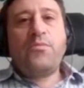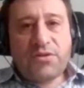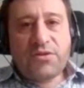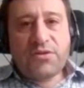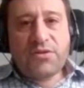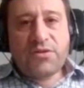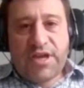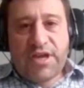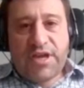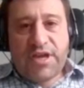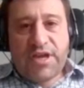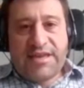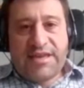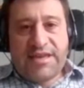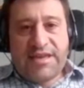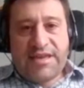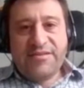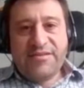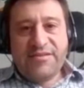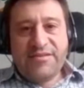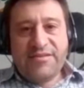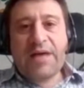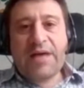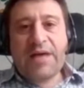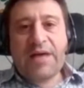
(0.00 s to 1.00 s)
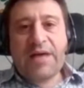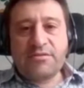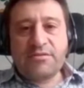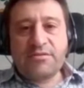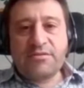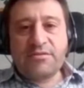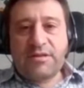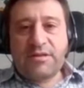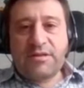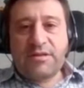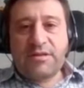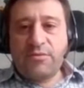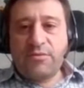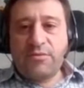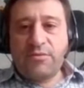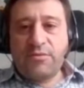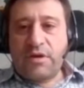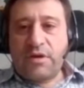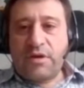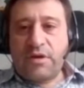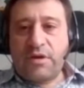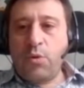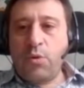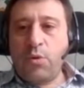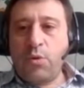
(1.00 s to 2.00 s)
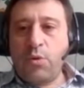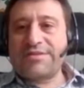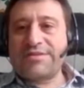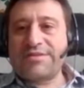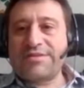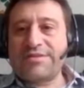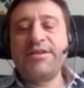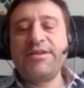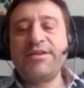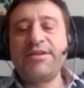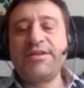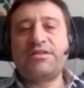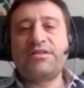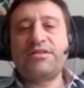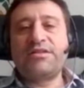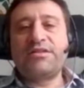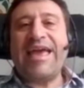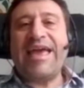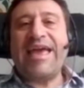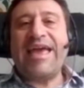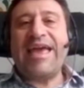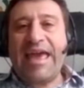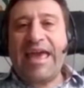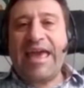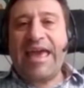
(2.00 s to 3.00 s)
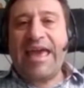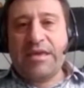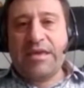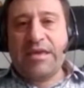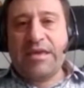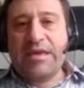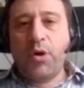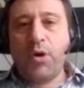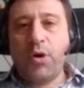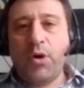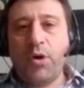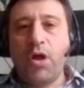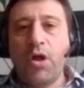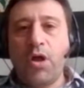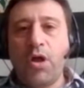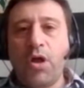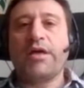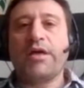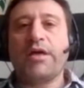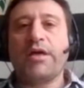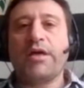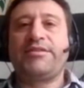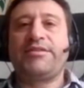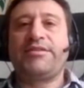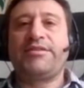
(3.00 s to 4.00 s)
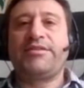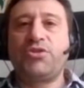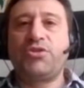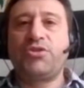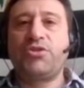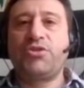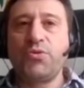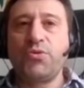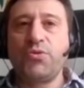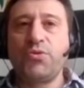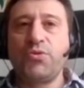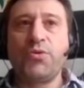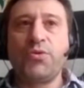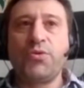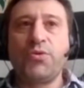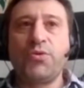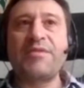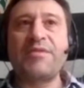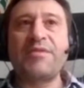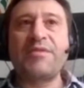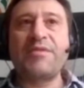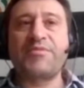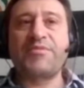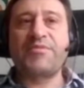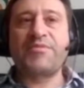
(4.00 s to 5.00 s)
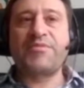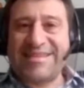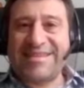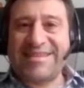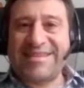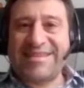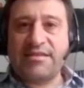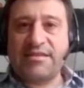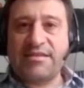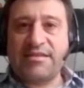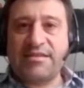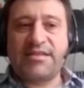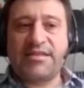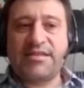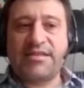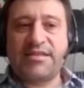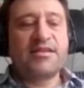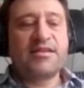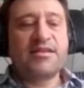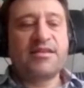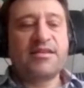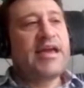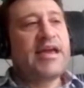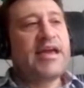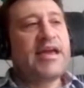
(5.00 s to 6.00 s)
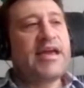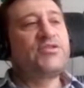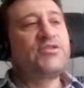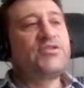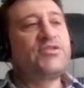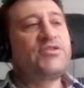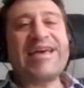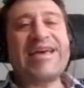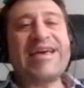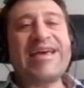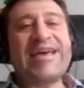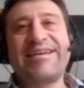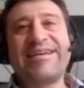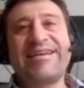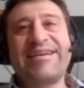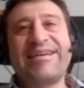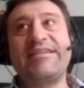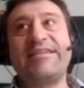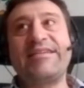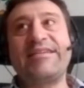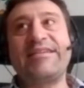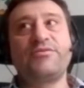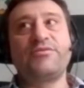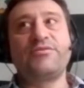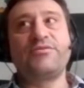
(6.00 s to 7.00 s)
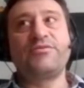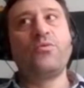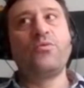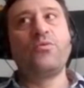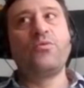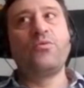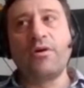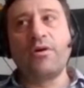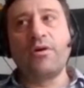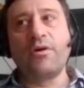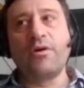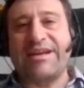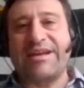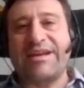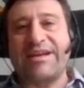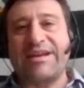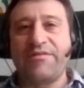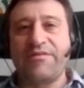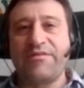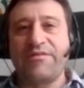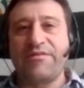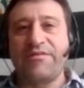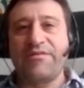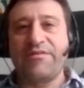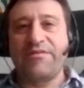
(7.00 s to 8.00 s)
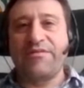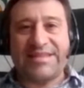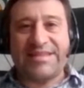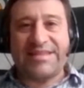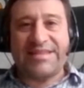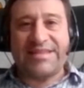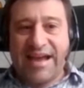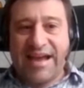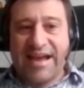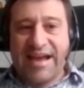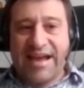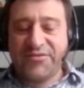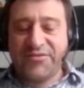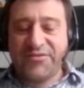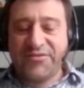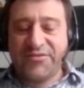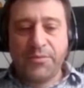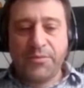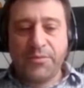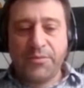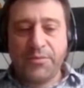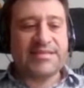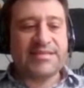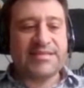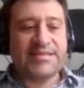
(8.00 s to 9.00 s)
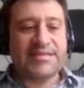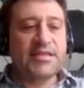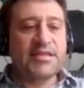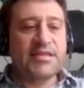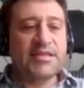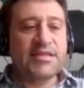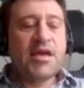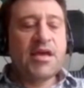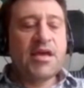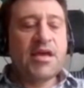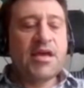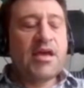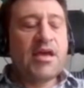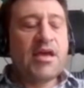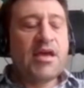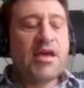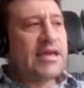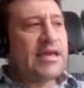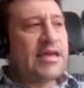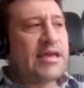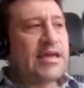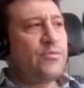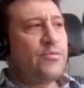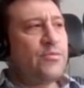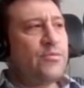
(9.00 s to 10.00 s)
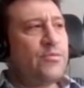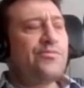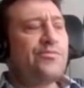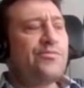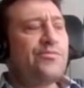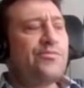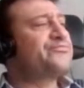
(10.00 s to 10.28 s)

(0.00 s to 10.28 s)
blockchain absolutely was not able to represent and to work with that kind of complexity. And I